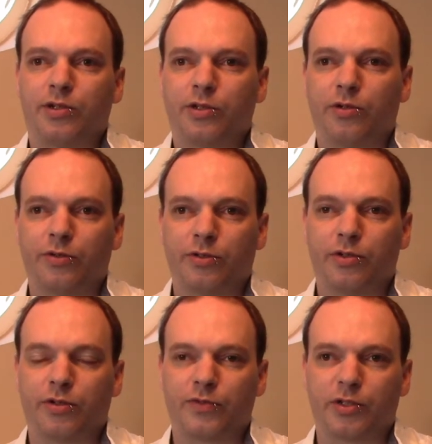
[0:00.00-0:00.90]
at all and
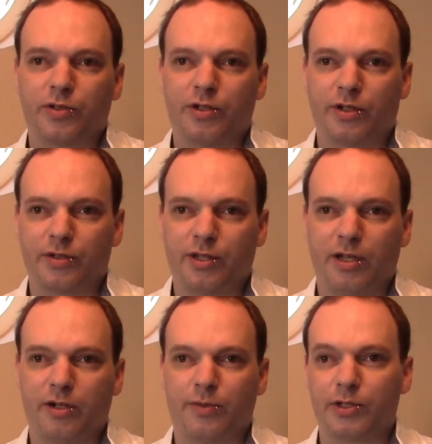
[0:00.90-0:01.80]
sort of just you know
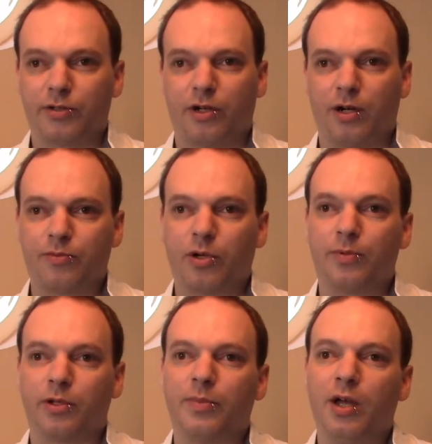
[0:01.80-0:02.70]
saying oh it's not our
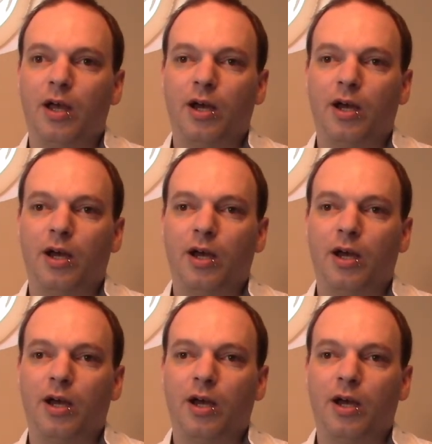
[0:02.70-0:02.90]
problem